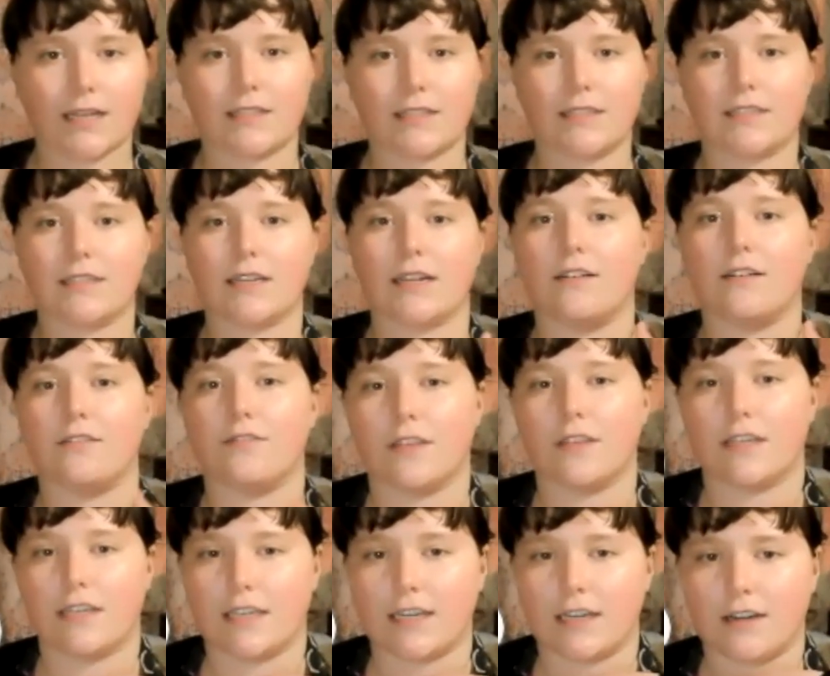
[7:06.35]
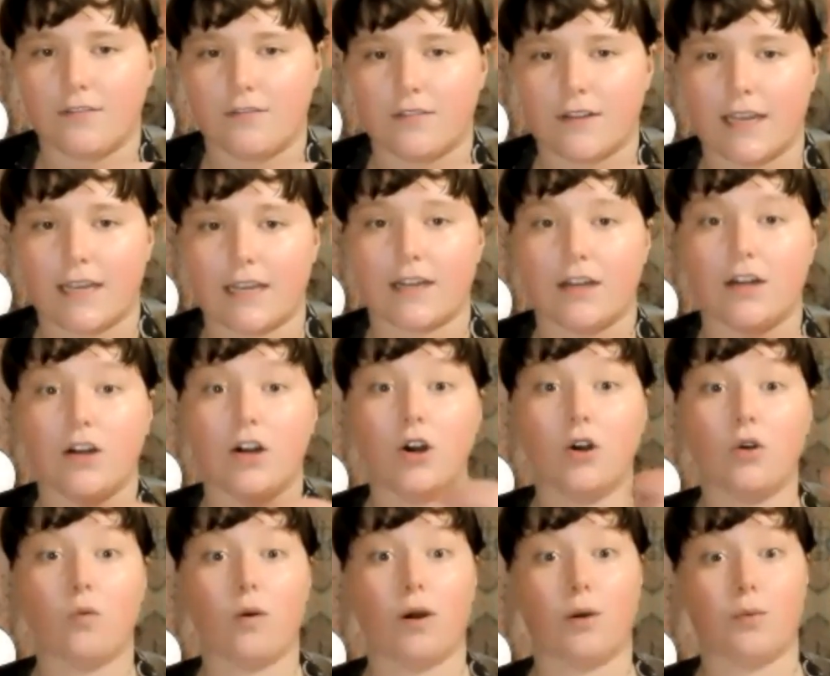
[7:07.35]
Instead of thinking of like
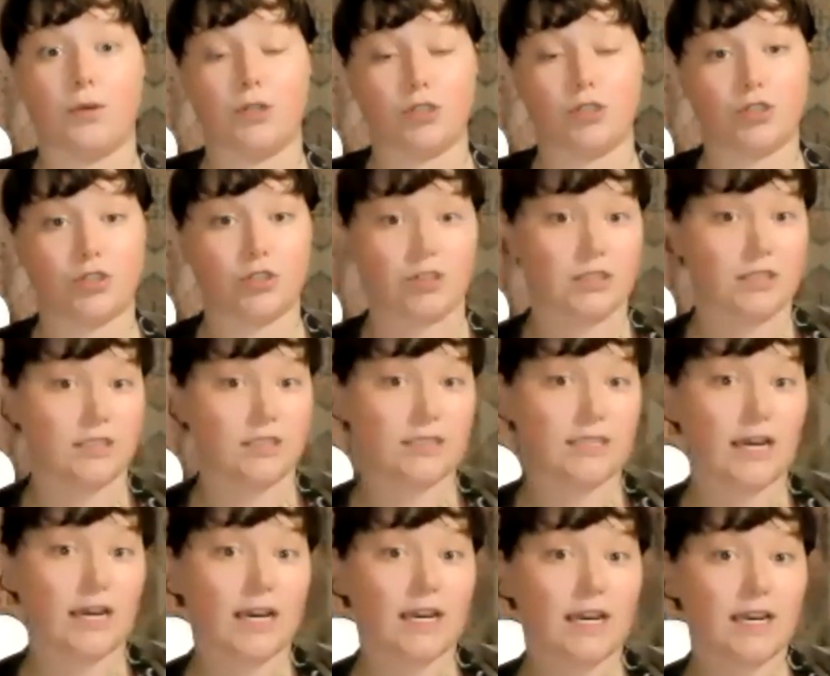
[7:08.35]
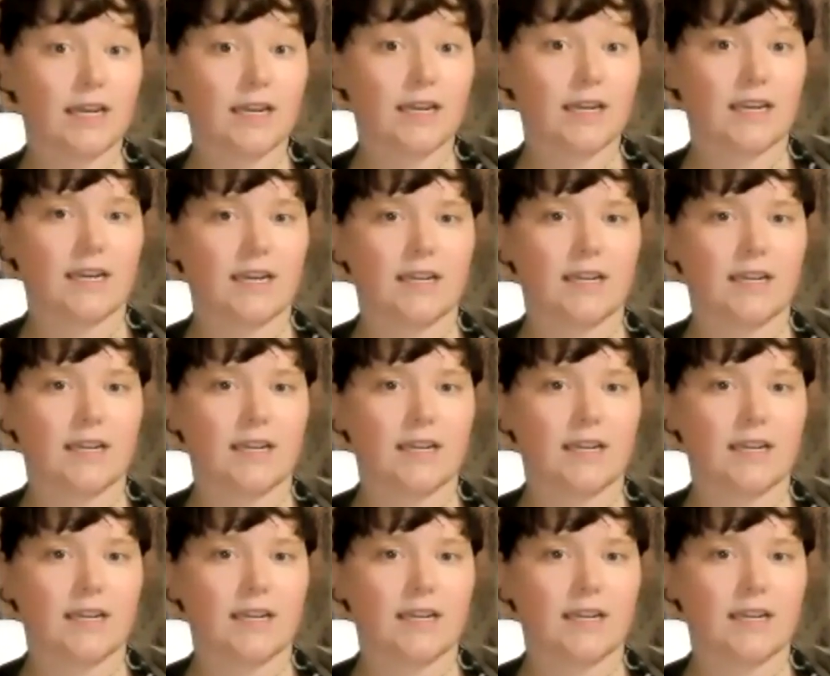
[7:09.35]
what we should say,